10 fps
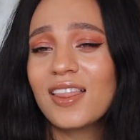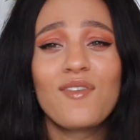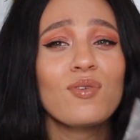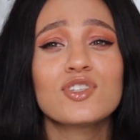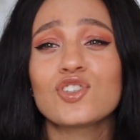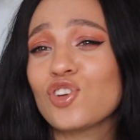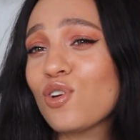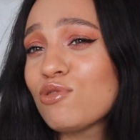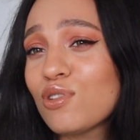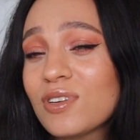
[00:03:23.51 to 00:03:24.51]
They're all
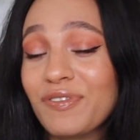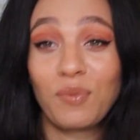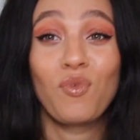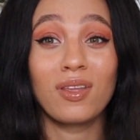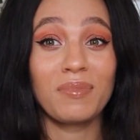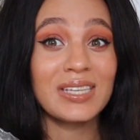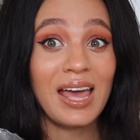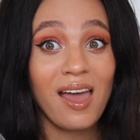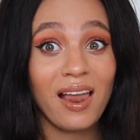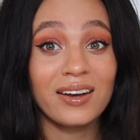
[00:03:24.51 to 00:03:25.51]
so different. And one of them is
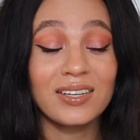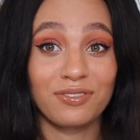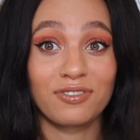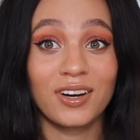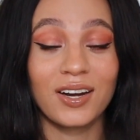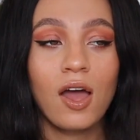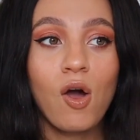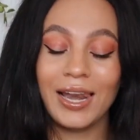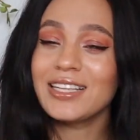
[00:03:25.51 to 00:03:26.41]
hella different.